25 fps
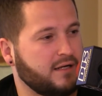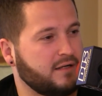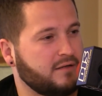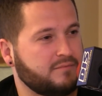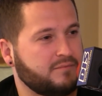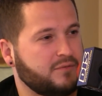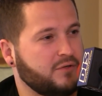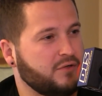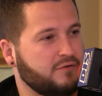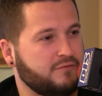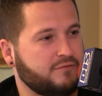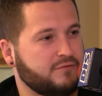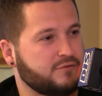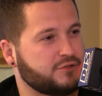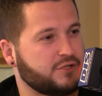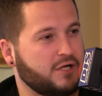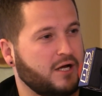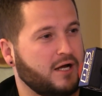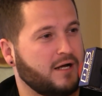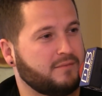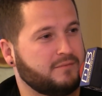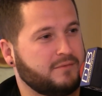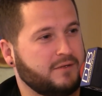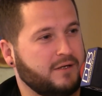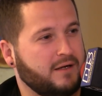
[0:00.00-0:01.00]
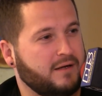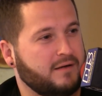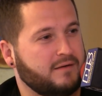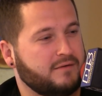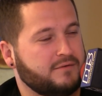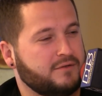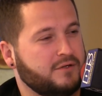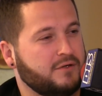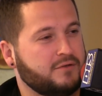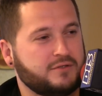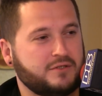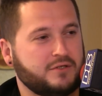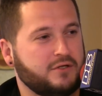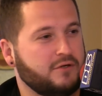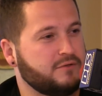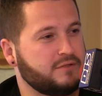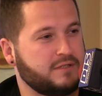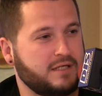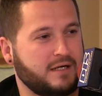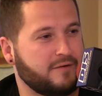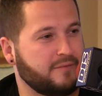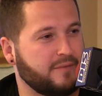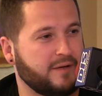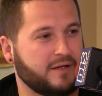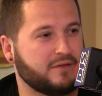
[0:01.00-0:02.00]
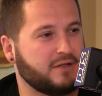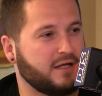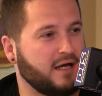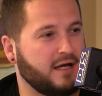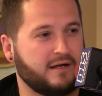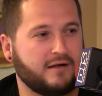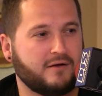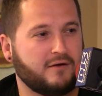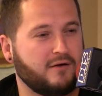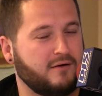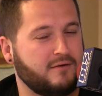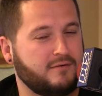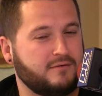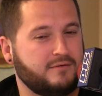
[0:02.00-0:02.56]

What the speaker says: Yeah. Beautiful job. Yeah. No doubt about that at all.